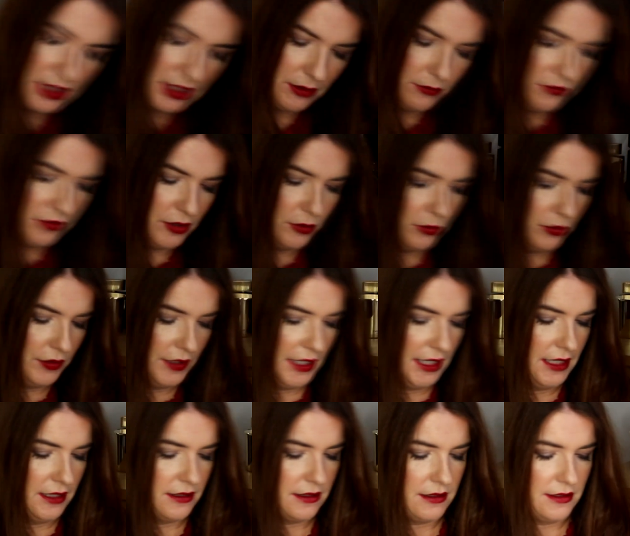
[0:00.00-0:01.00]
any info on
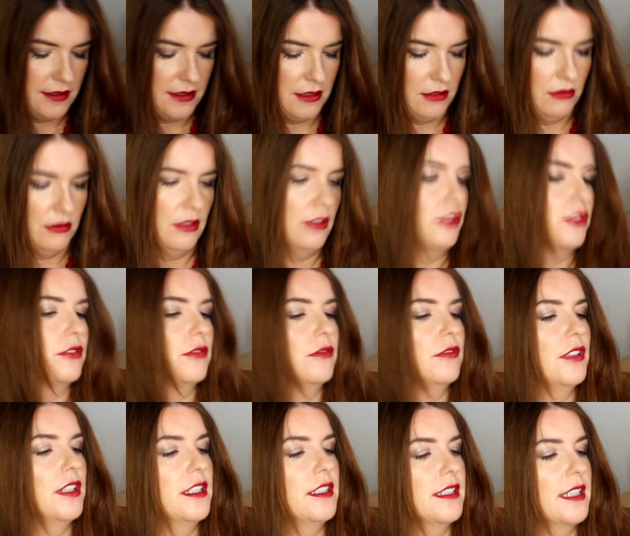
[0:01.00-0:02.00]
that, so I shall
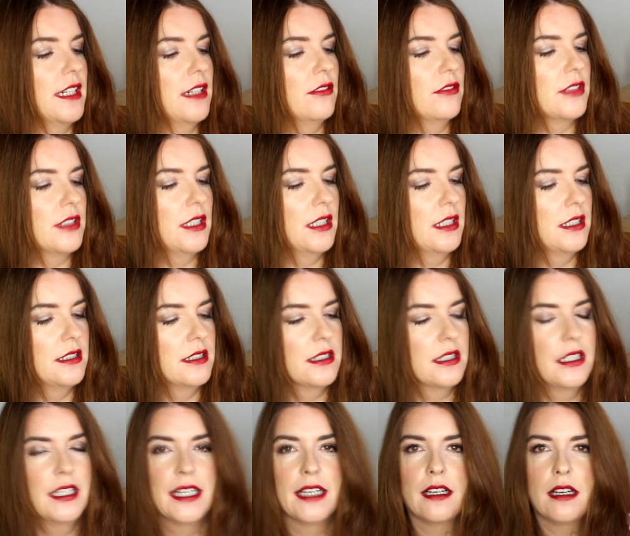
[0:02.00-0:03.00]
find out
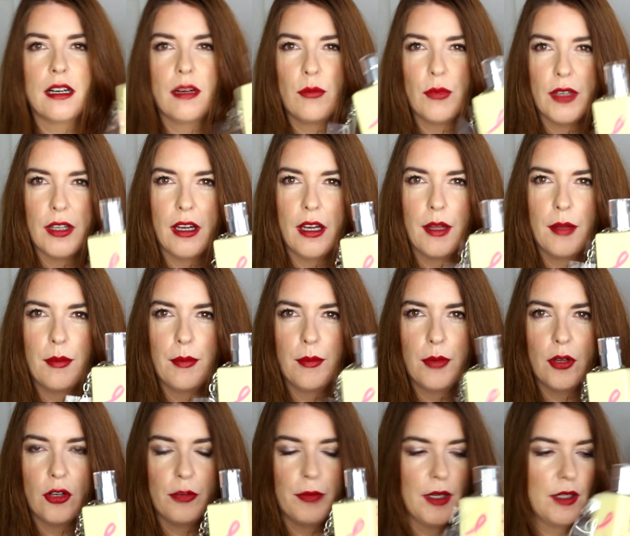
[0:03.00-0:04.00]
and link up when I
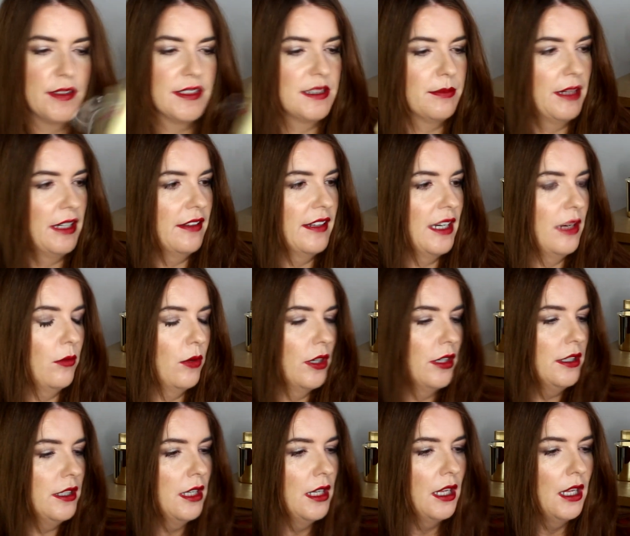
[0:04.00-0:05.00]
blog post about that
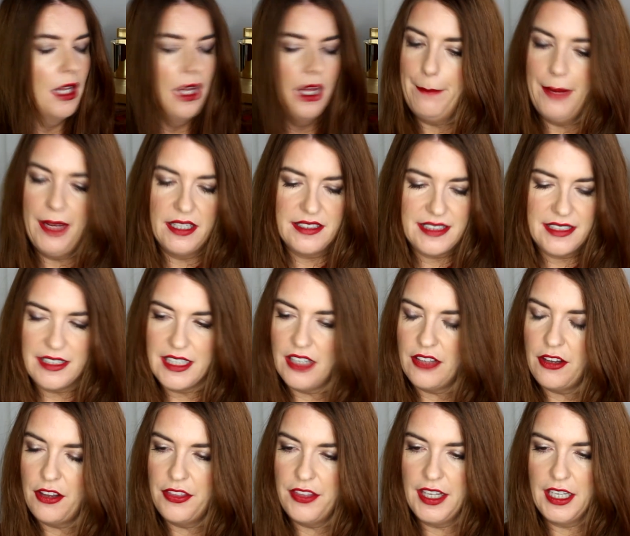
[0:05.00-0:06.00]
one. But the
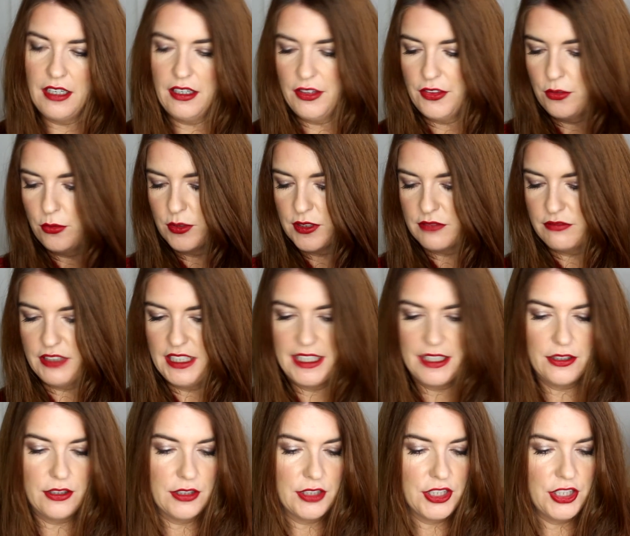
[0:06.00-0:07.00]
other thing I thought was
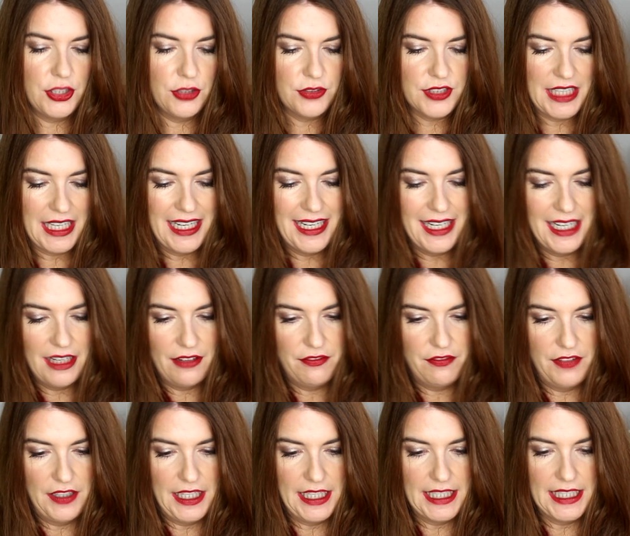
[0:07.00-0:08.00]
really cute and
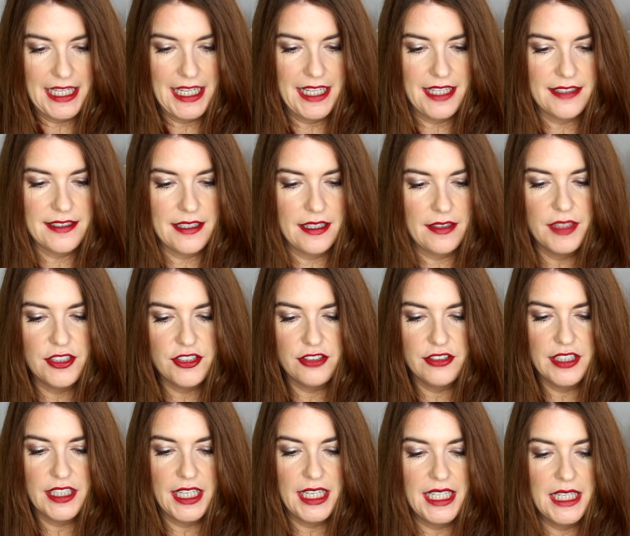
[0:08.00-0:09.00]
lovely is they're
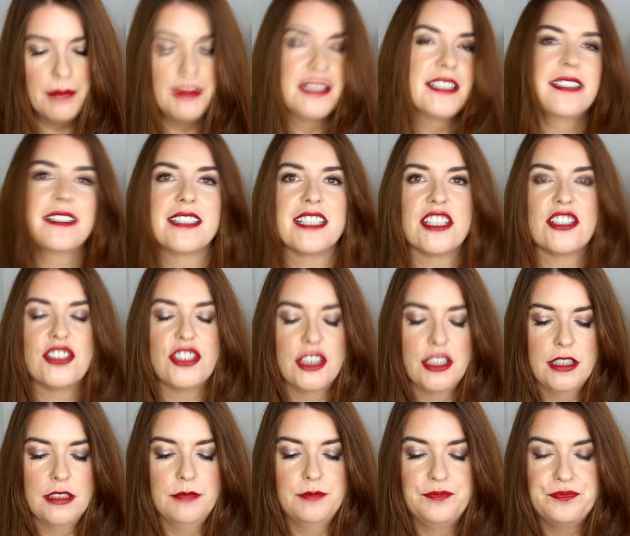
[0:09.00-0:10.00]
doing a limited
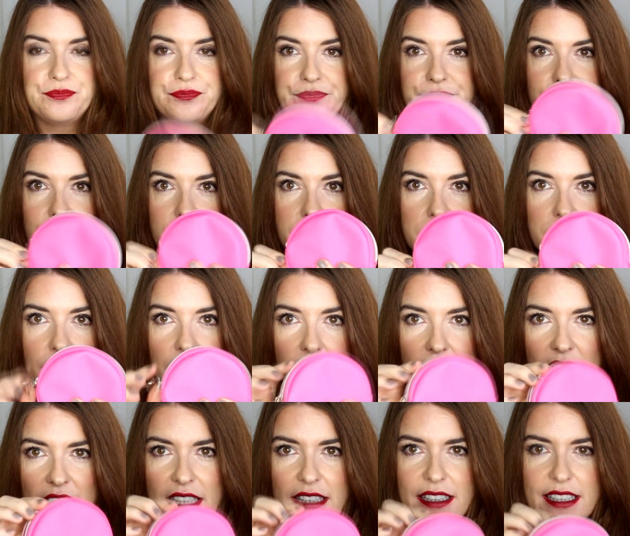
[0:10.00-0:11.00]
edition
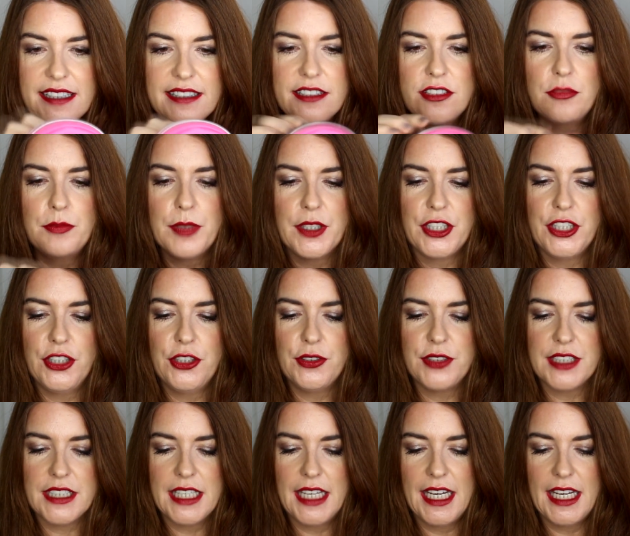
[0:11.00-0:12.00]
in this super
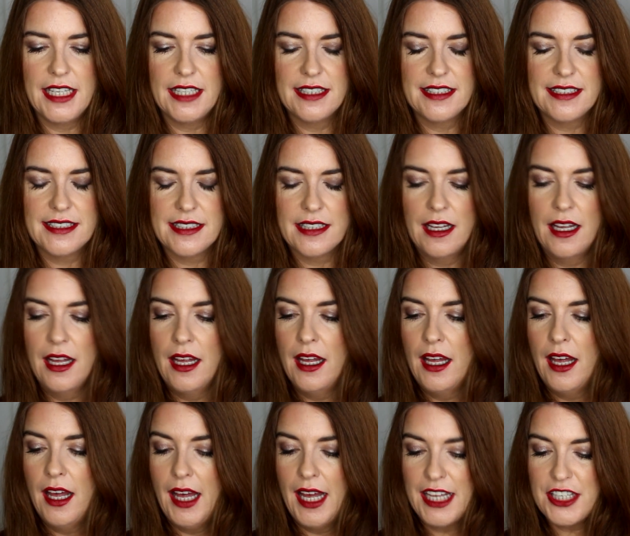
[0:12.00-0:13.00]
cute case,
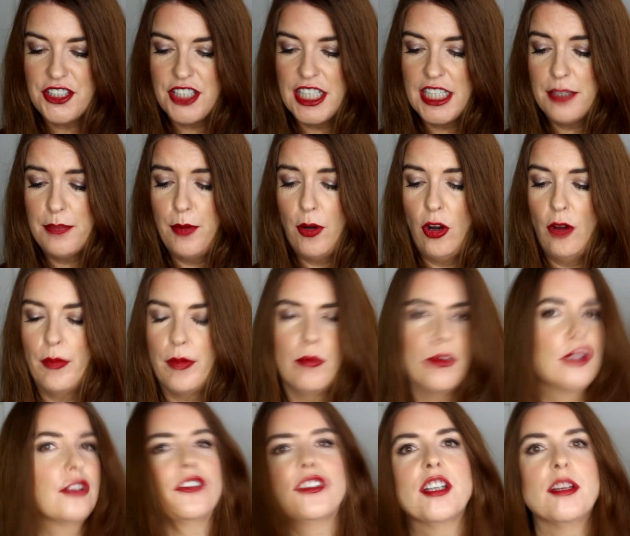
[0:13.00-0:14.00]
a cheek
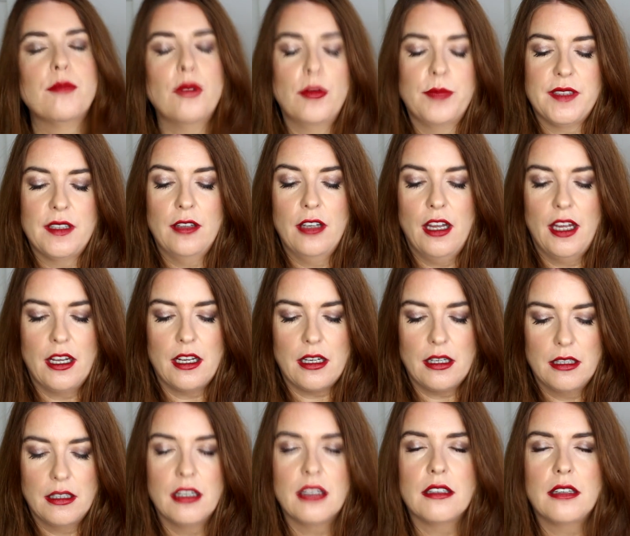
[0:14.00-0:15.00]
pop. Cheek pops are
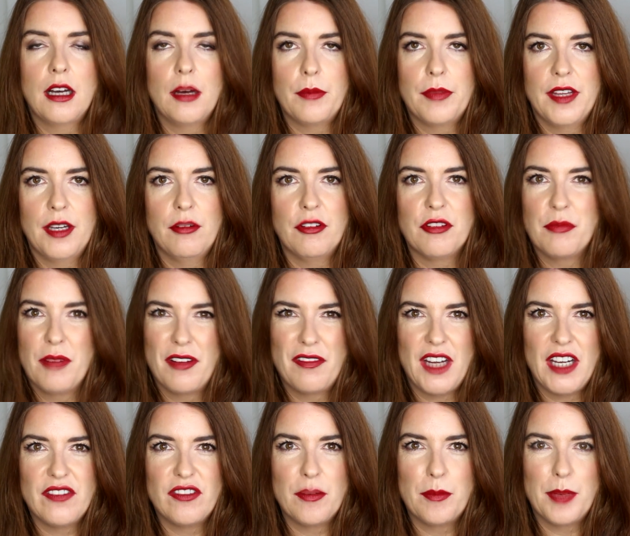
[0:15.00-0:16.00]
like up there with my
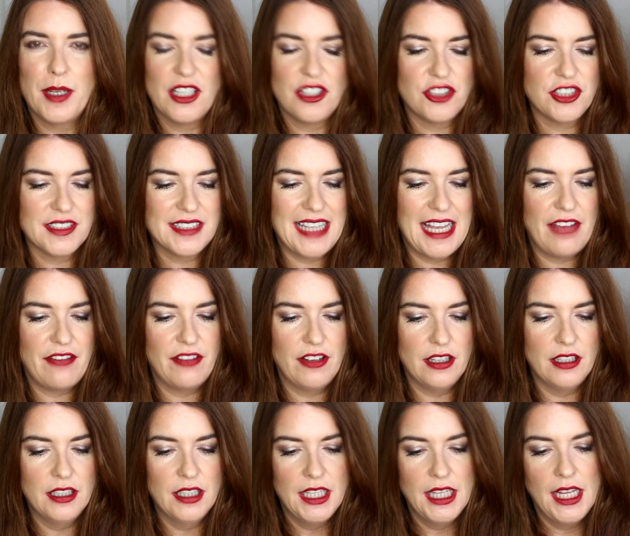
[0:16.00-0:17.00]
favourite blushes
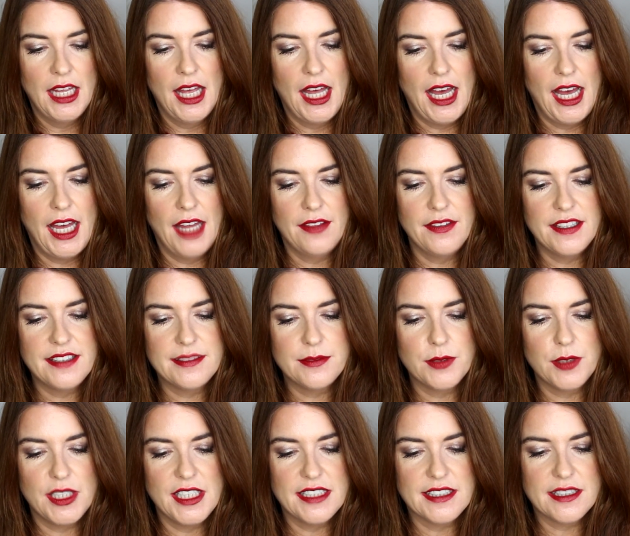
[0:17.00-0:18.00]
ever. And
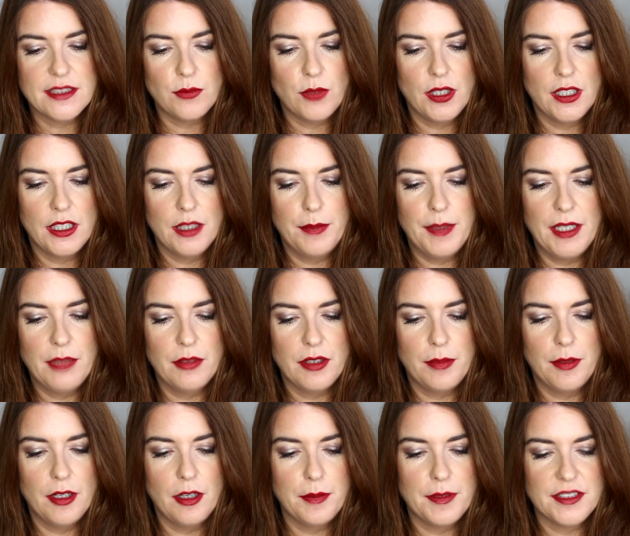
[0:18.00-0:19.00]
this is one, the Pink with
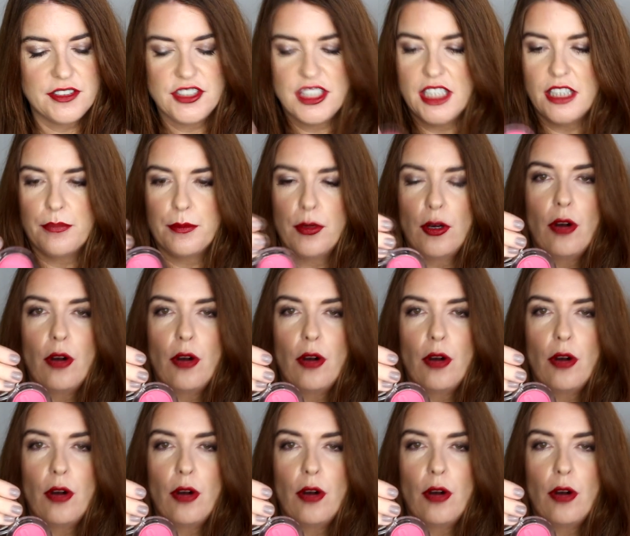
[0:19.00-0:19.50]
a Purpose cheek